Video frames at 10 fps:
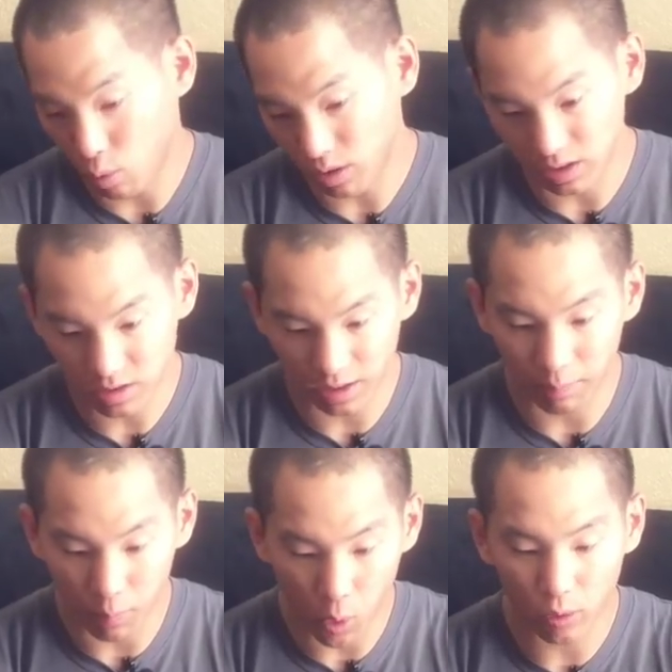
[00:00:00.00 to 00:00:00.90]
more or less
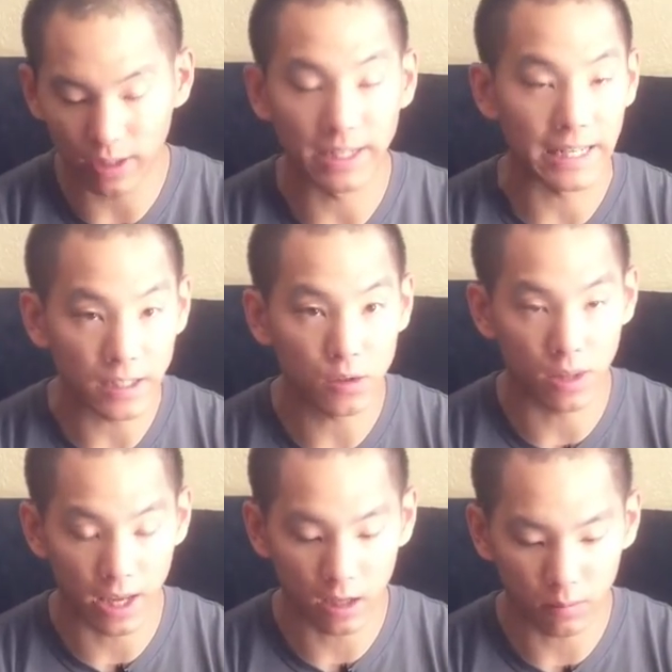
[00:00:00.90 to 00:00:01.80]
like molded into
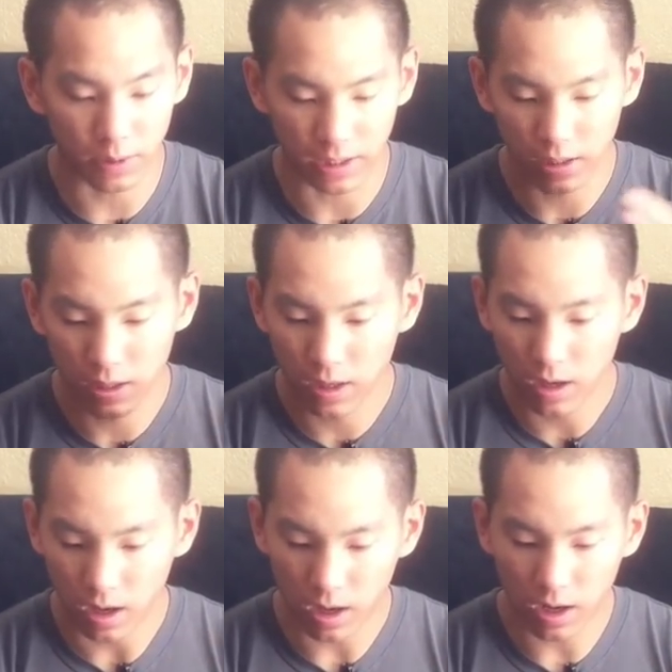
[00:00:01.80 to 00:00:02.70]
the helmet.
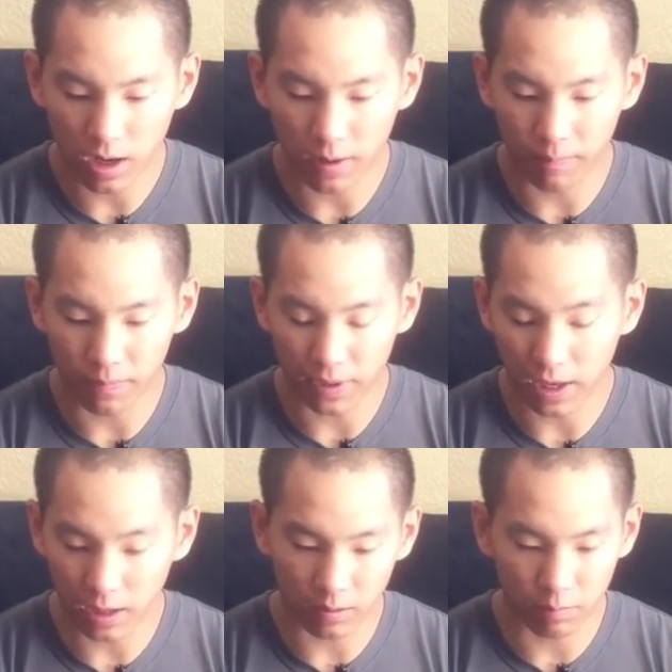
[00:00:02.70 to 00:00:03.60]

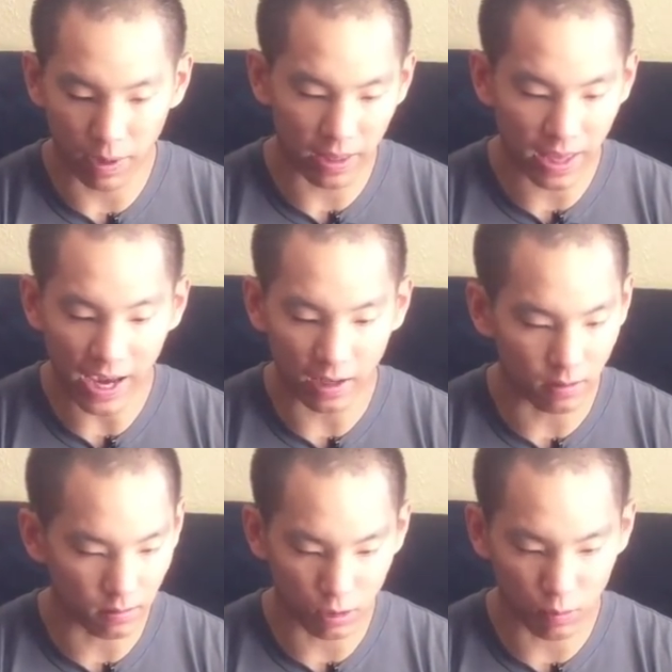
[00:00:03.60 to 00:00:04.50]
And by that,
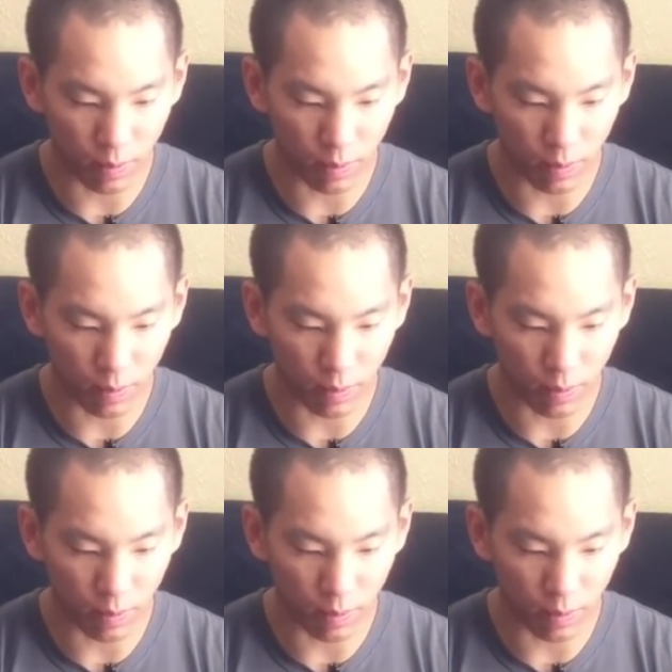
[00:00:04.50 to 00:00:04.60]
you